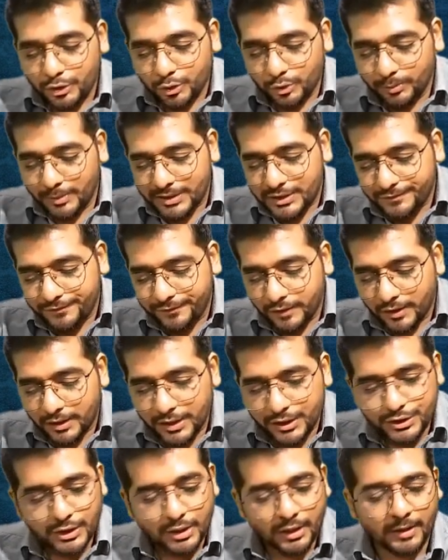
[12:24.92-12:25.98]
you must
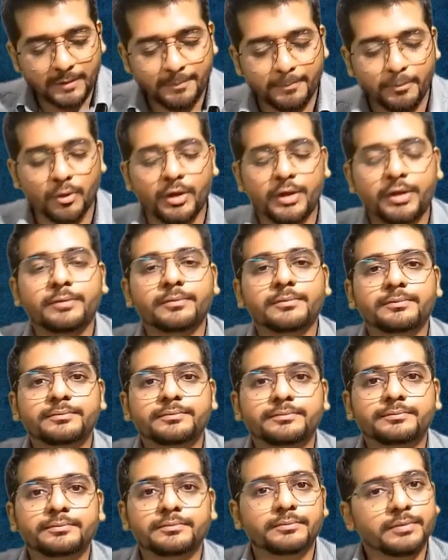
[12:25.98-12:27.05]
furnish a report,
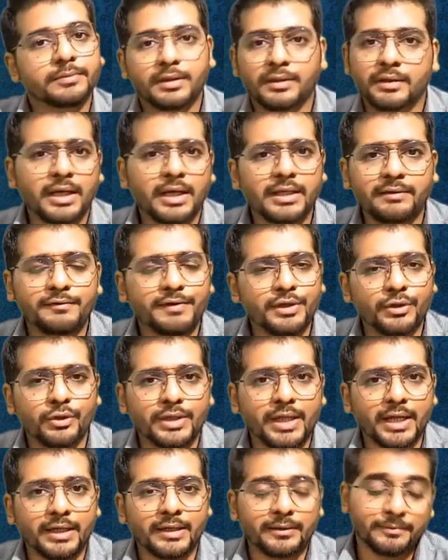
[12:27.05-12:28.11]
right? We
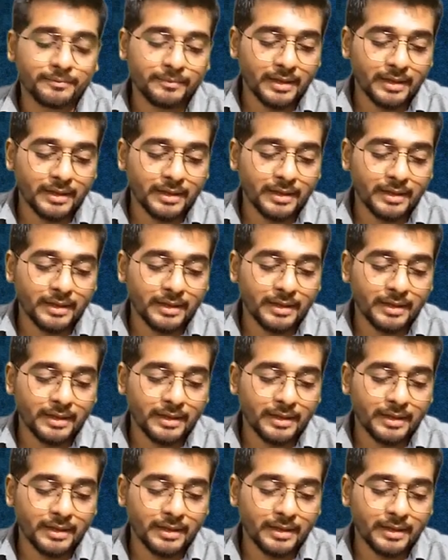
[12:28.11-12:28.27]
know that.